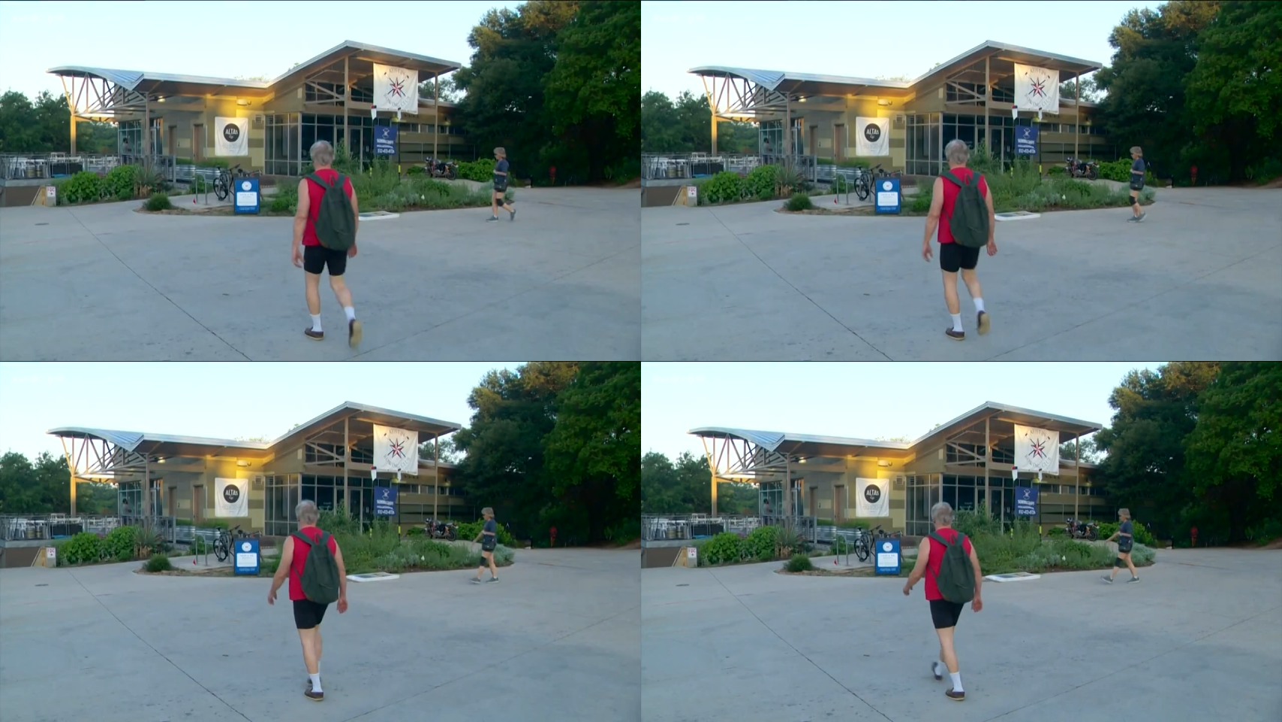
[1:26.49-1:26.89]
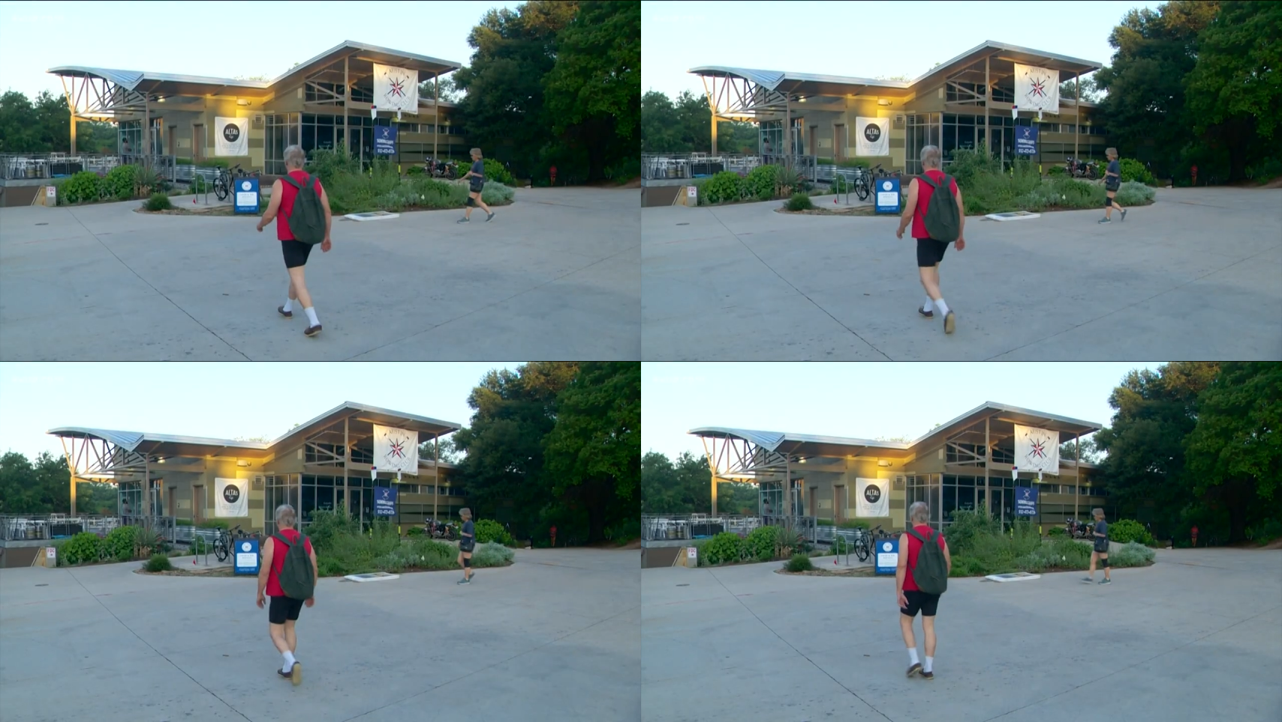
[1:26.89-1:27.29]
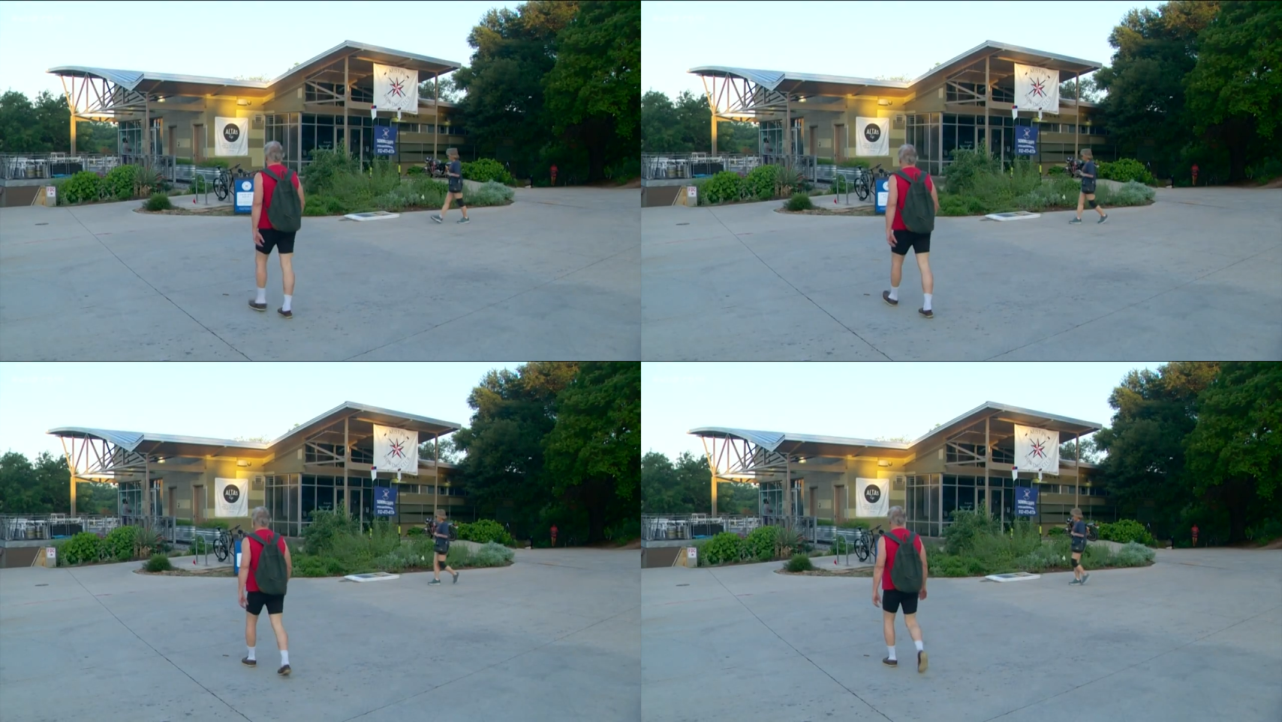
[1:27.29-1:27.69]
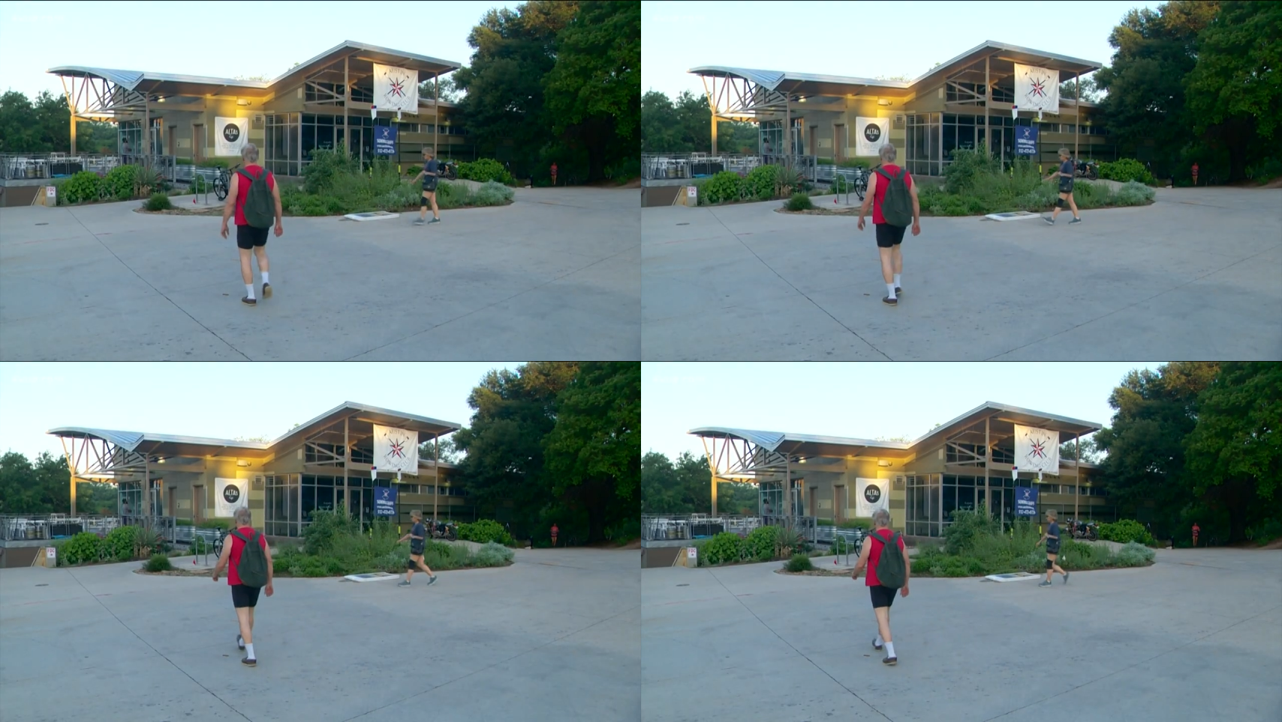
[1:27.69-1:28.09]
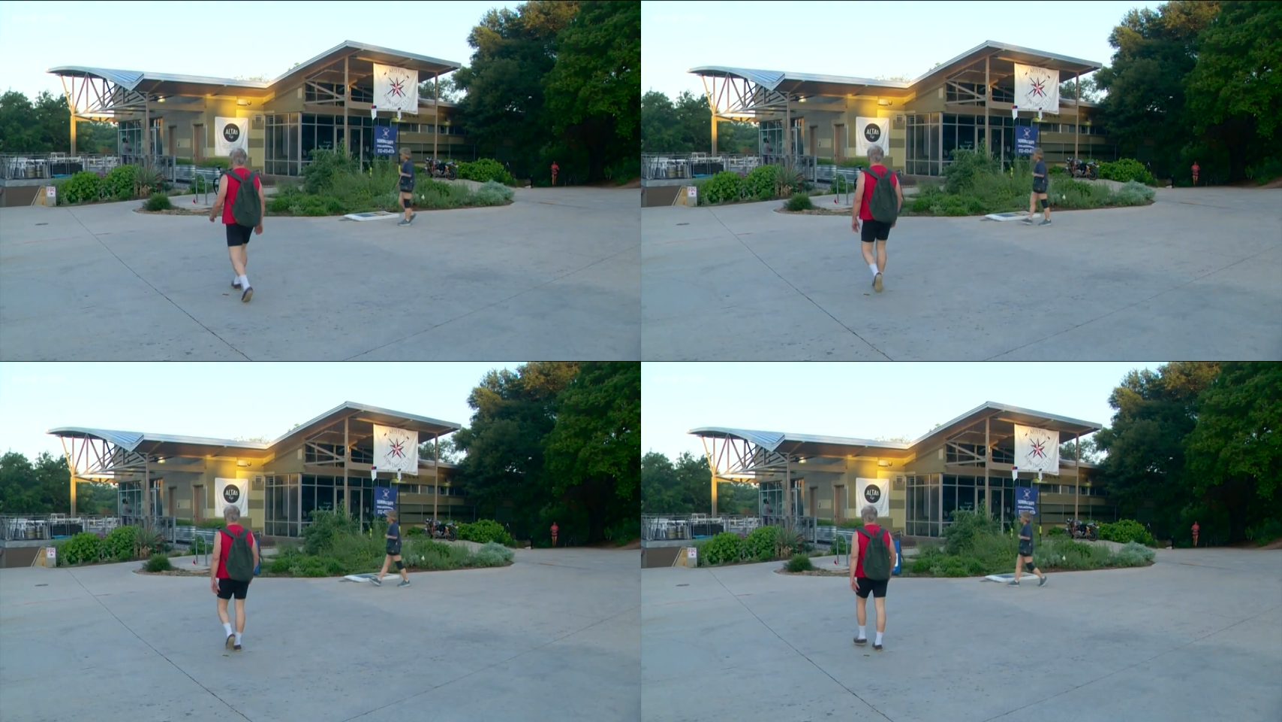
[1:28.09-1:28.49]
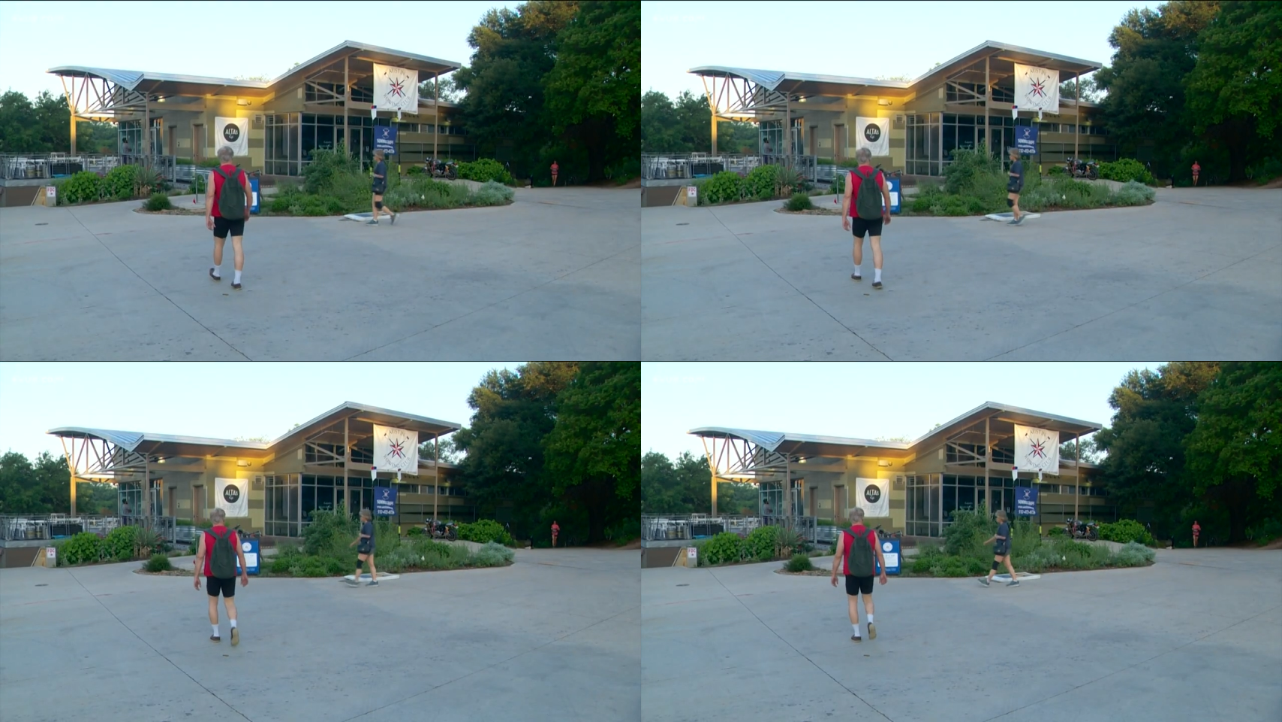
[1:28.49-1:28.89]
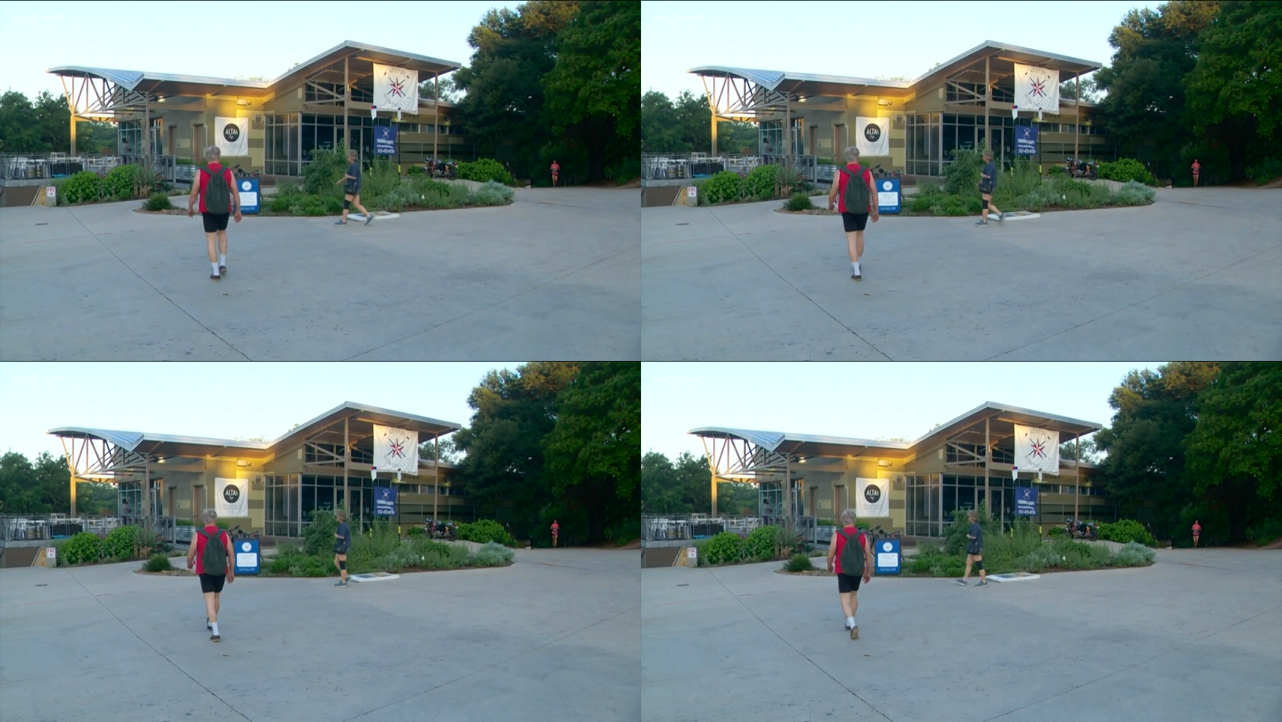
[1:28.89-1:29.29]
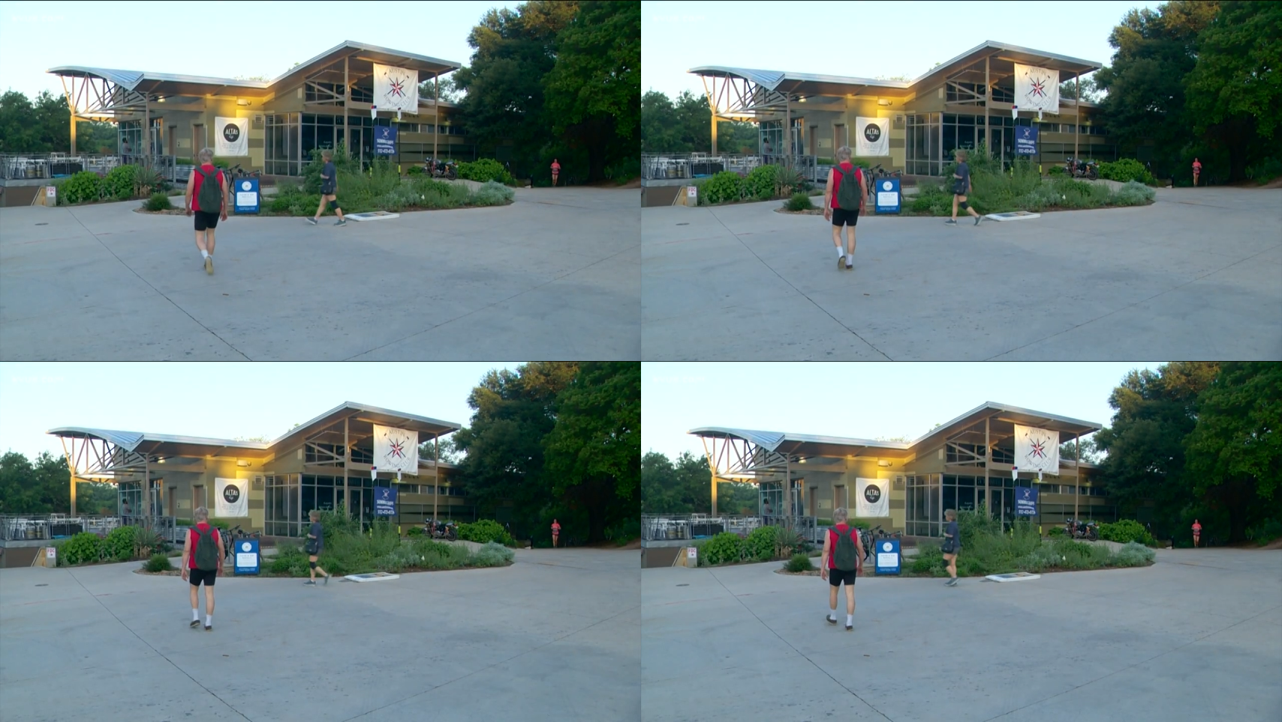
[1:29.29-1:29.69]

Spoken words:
No face is visible, so there are no lips to read.